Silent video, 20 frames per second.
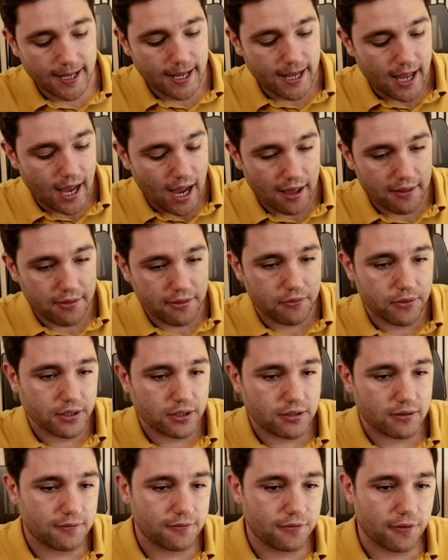and the
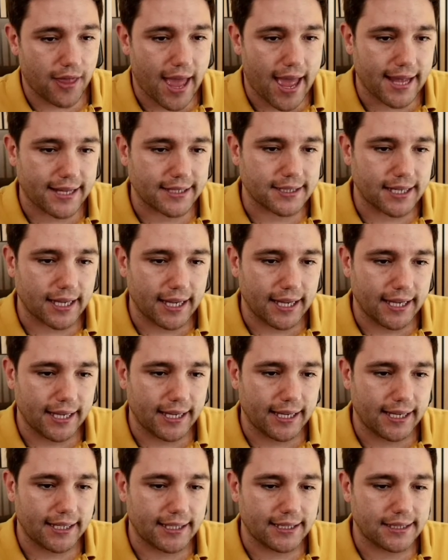reason for that
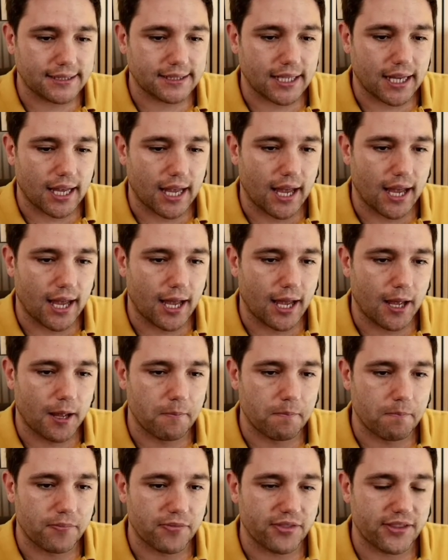is
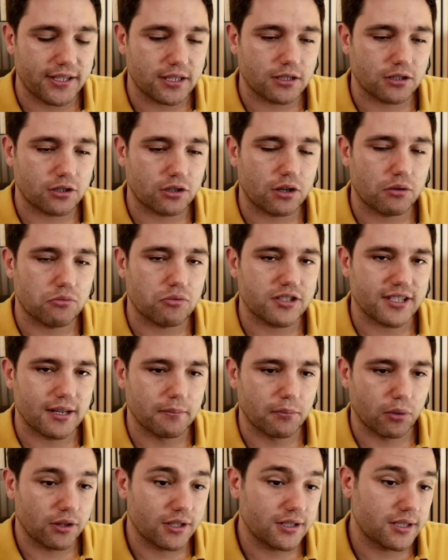this is going to
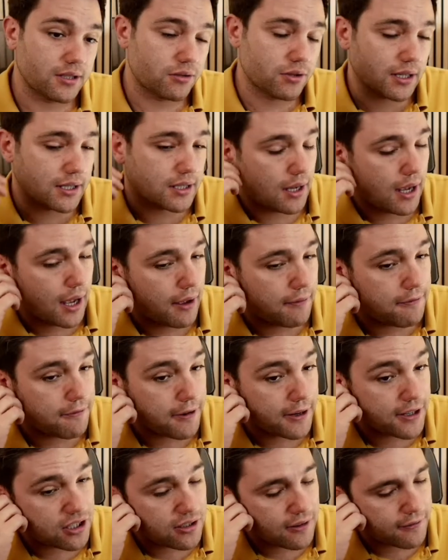resemble this structure a
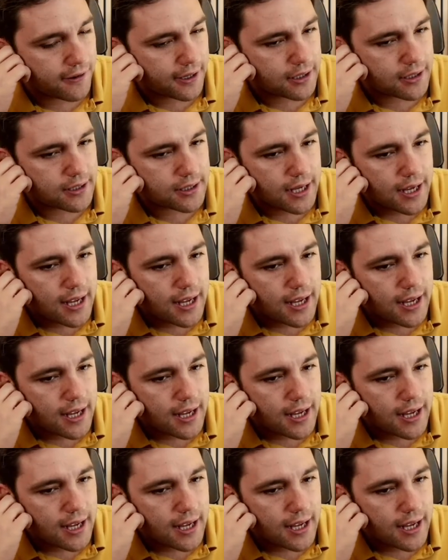French defense,